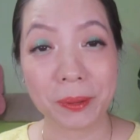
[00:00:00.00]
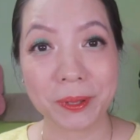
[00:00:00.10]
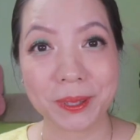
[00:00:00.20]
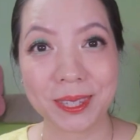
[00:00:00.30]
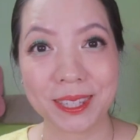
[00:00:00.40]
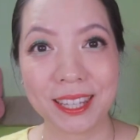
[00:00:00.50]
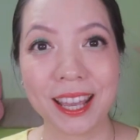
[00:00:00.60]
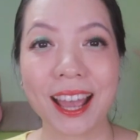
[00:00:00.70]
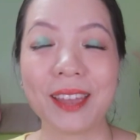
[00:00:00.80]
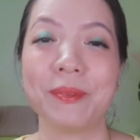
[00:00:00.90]
Rare Beauty,
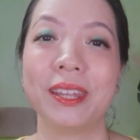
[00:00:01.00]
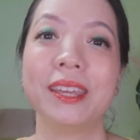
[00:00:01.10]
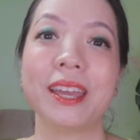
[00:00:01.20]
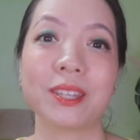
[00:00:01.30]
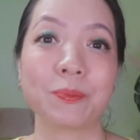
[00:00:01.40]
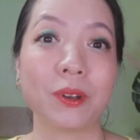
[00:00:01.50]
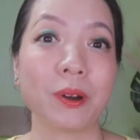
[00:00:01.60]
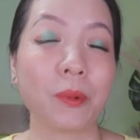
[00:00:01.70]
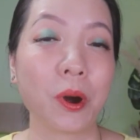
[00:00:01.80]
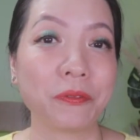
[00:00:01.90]
I mainly
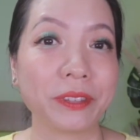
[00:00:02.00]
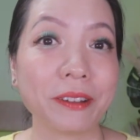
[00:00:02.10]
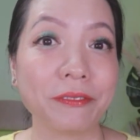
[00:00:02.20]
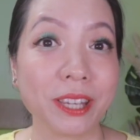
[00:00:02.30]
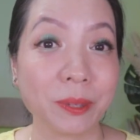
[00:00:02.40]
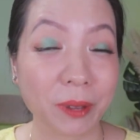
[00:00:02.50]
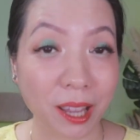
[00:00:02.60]
explore more of their face